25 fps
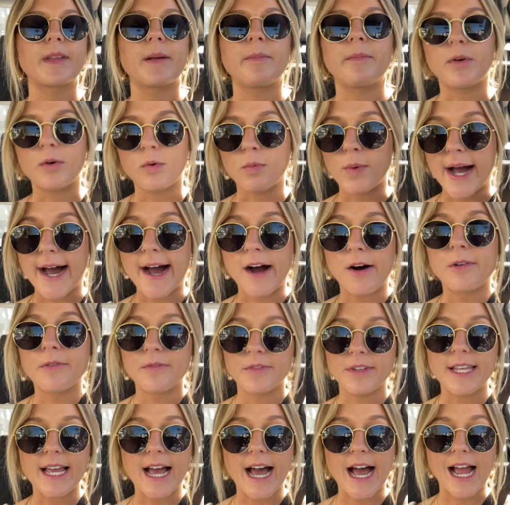But wow,
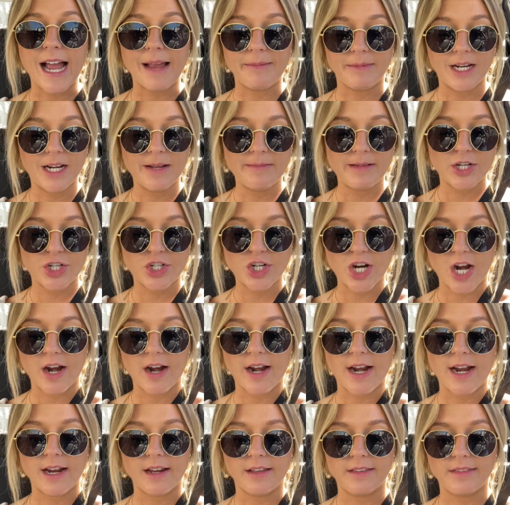yeah, I'm gonna be
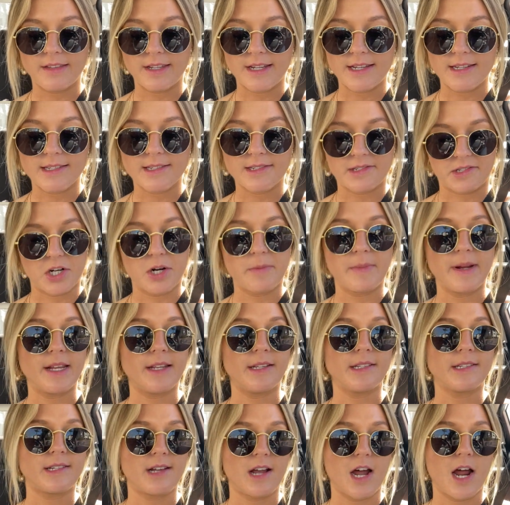sharing these
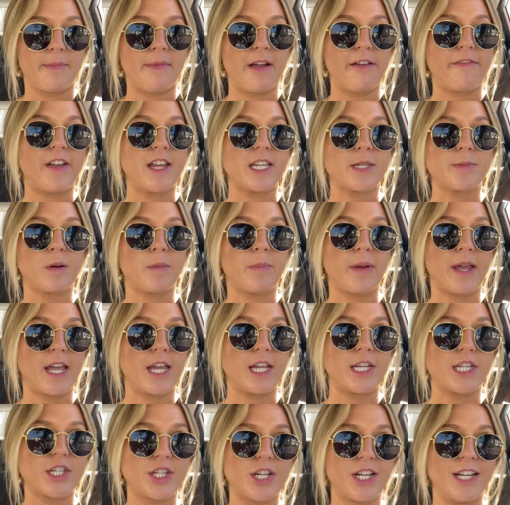sermons on my Facebook
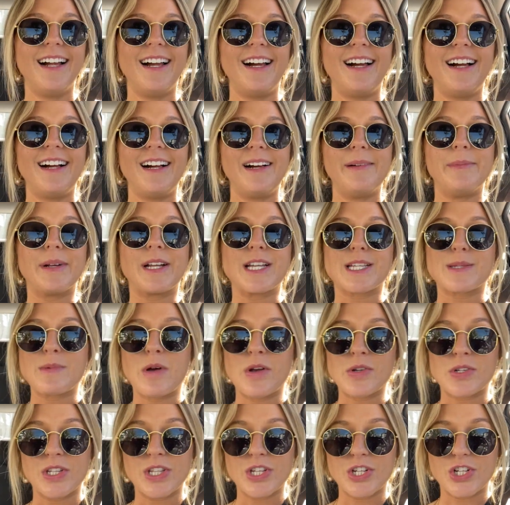page because
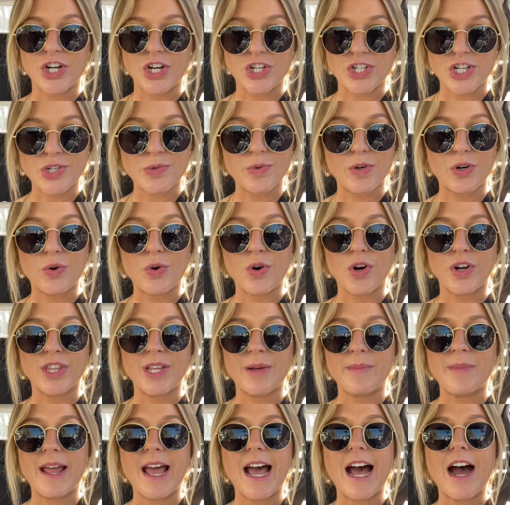most of the churches record
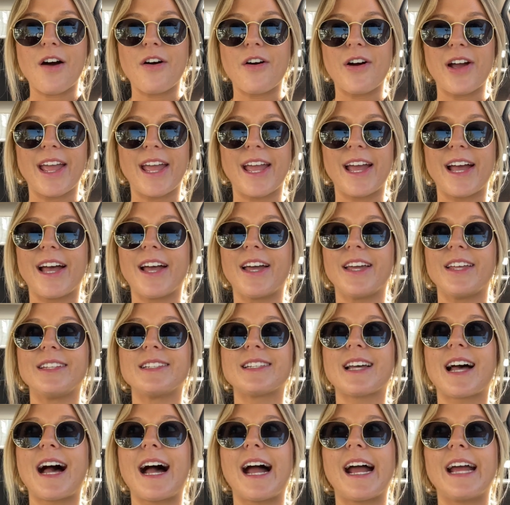them now,
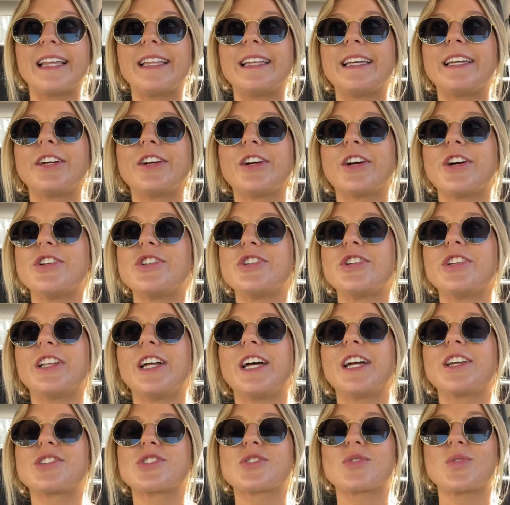and highly encourage you to
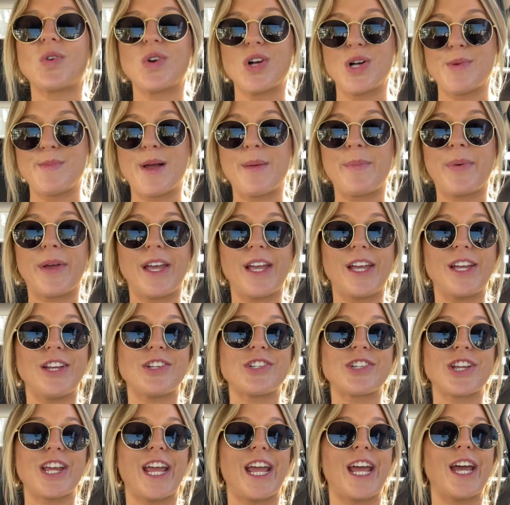like scroll on my
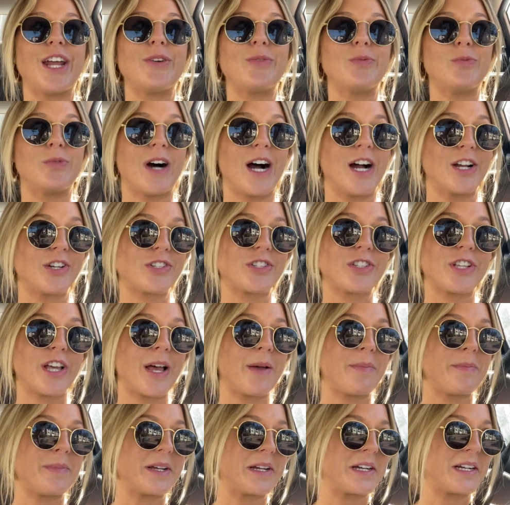page and watch
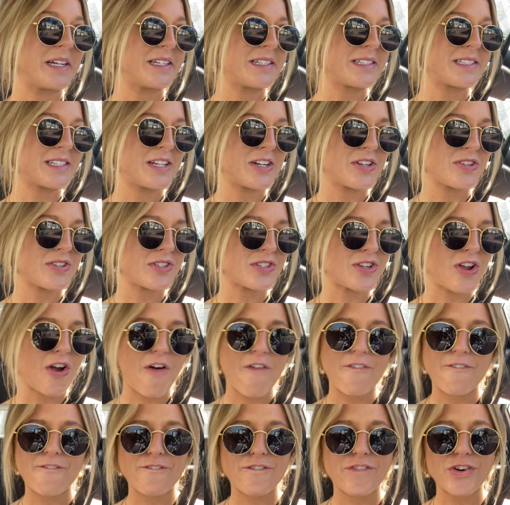them because they're
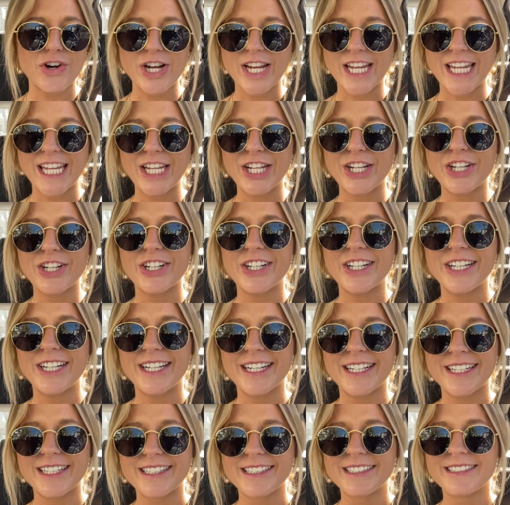so freaking
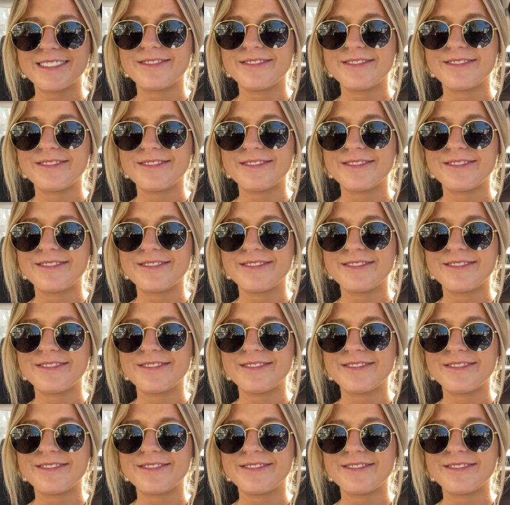good.